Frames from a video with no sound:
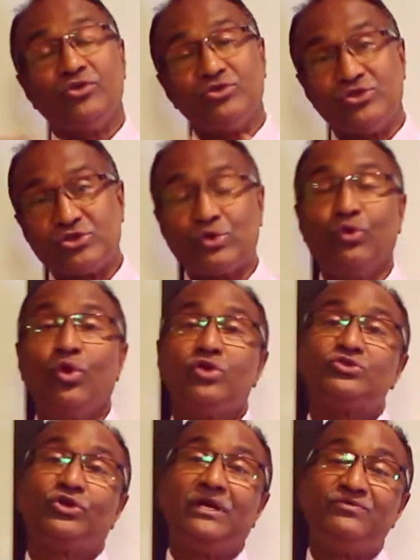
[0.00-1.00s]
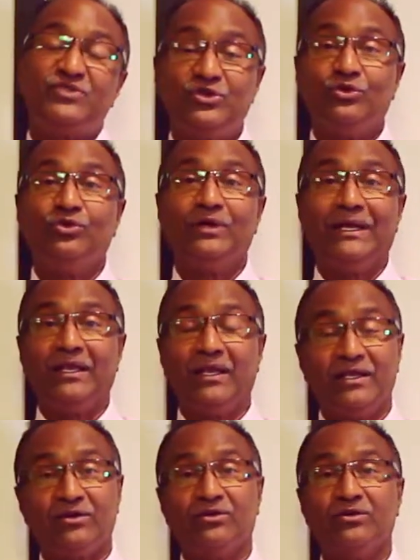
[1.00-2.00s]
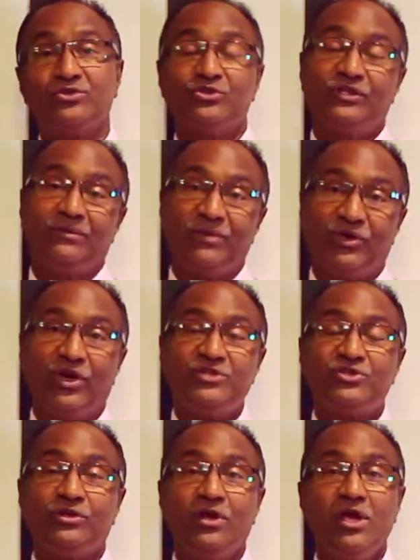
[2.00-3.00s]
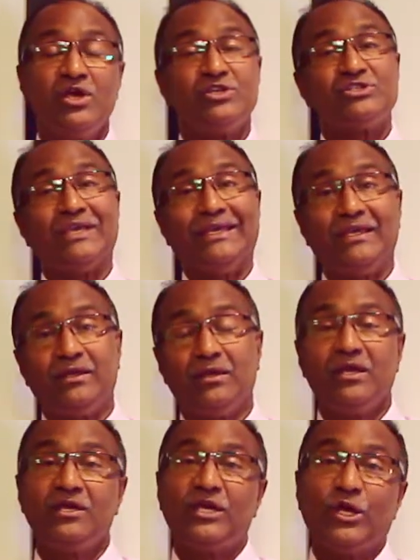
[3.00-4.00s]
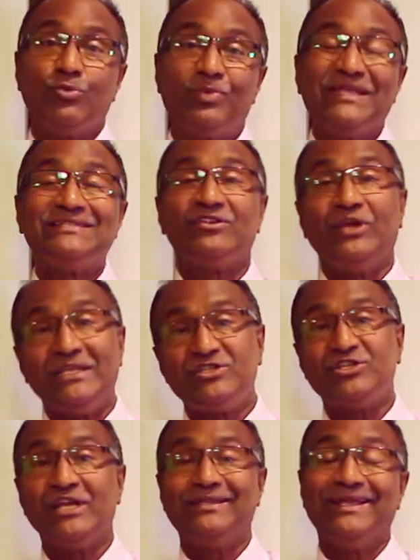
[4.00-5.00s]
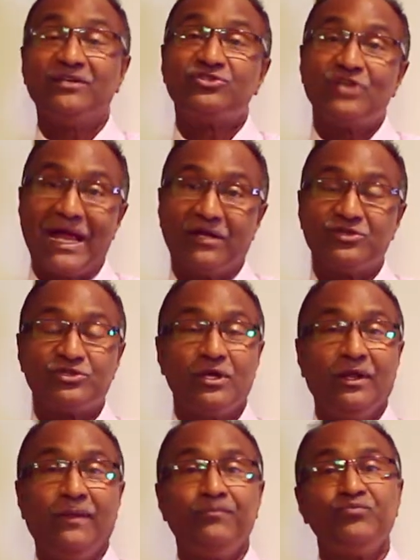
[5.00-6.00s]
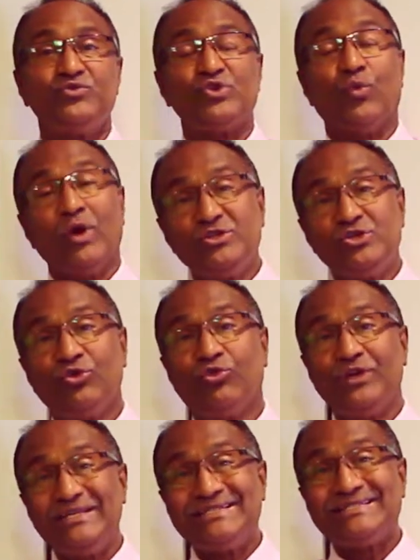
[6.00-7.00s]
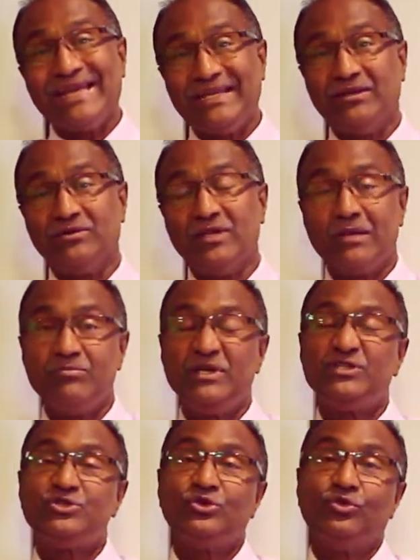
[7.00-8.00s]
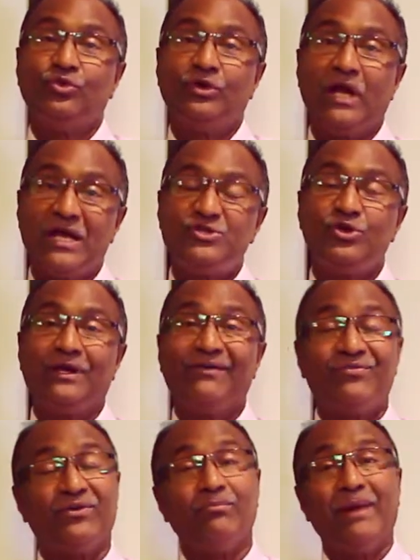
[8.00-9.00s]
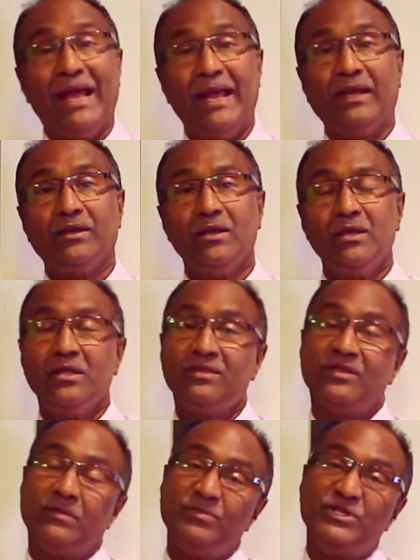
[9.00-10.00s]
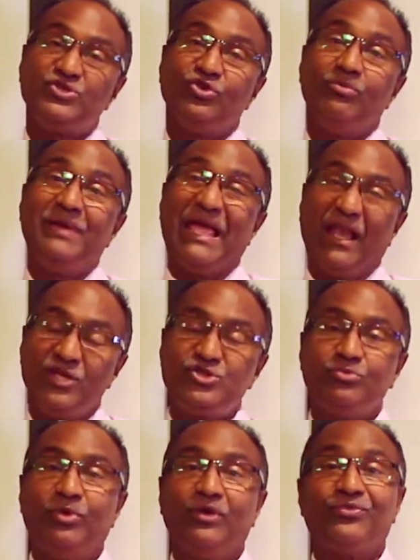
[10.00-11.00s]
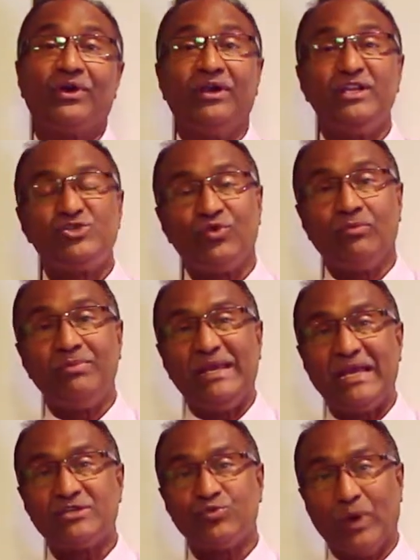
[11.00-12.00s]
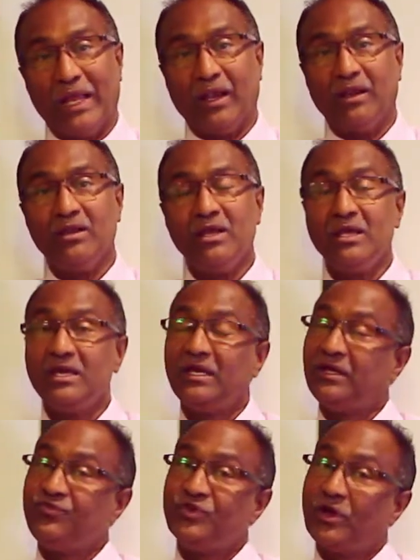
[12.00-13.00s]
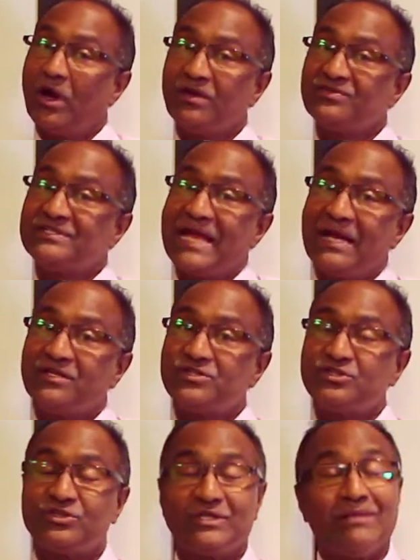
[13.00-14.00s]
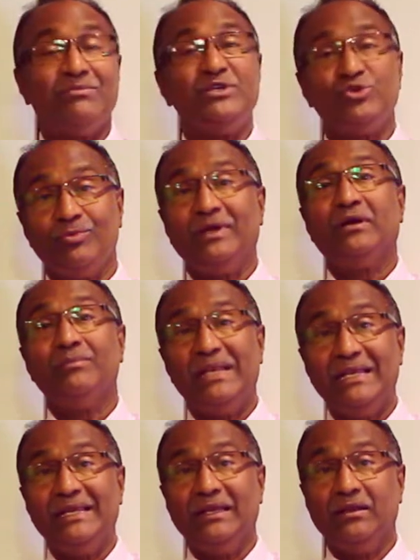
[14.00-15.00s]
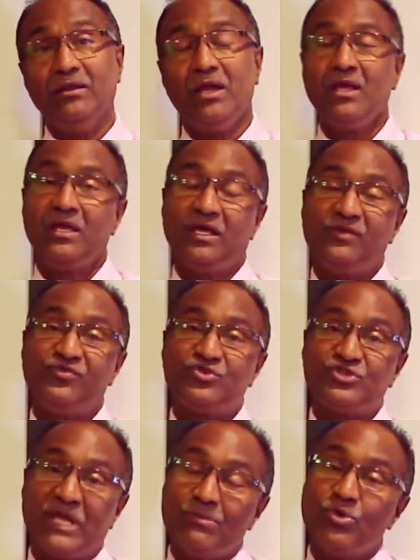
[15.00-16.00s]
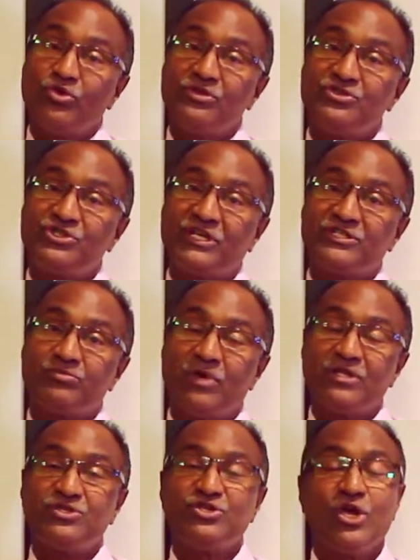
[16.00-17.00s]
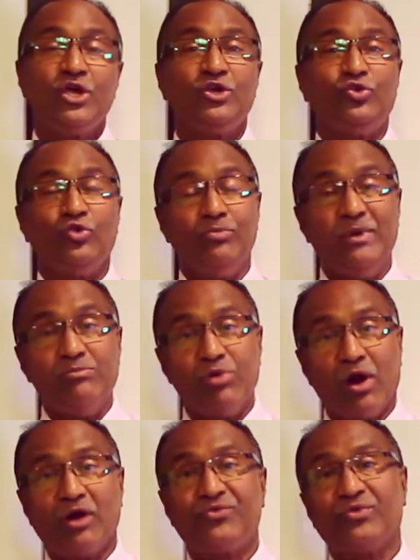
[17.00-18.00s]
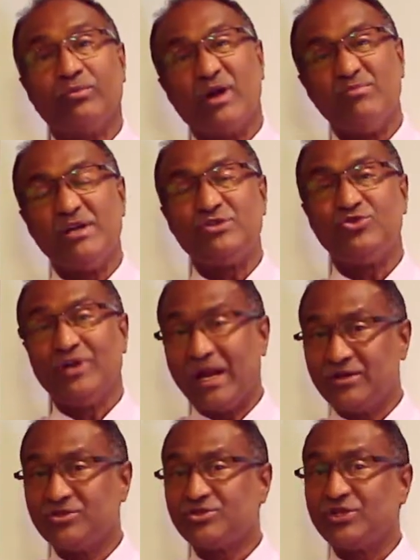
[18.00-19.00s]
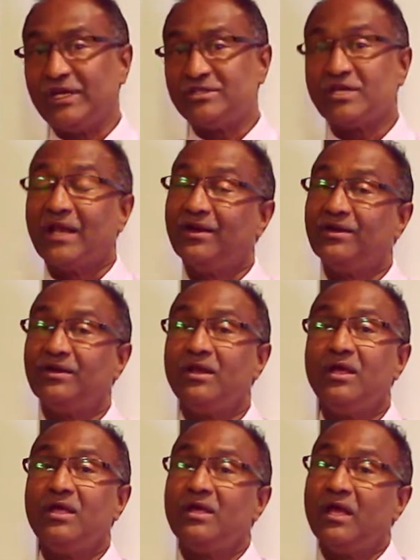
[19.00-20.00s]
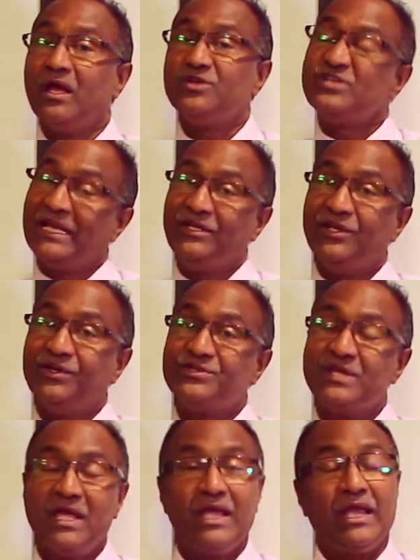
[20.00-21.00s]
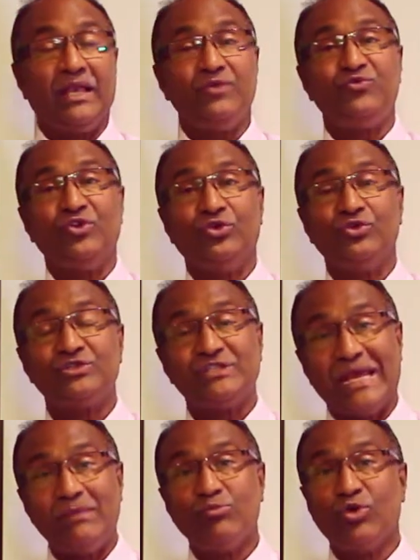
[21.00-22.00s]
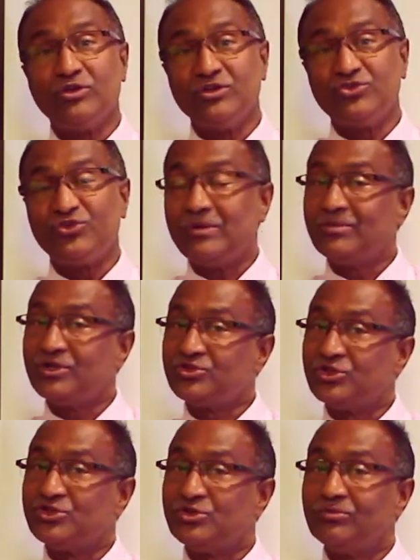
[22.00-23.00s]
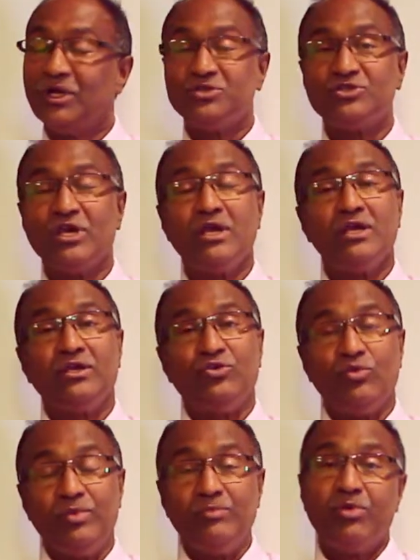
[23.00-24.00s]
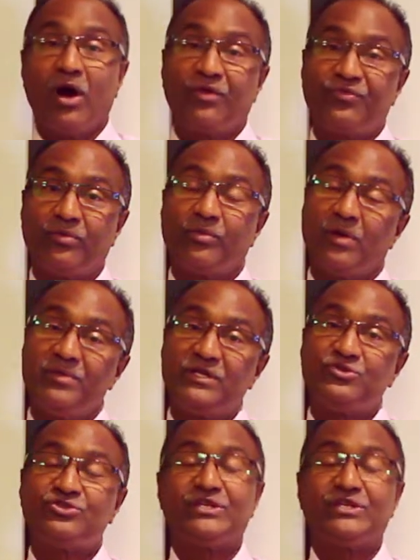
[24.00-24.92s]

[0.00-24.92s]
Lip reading: because the school also gives you a letter to the immigration saying, can you please reinstate their status? So once you're reinstated, that means you got your F1 back. That means you'll be eligible for H-1B as well. If you're out of status, that means you become illegal. If you stay more than 6 months, you will be barred from coming to United States 110 years. And if you stay more than 3 months or 2 months, you'll be barred from coming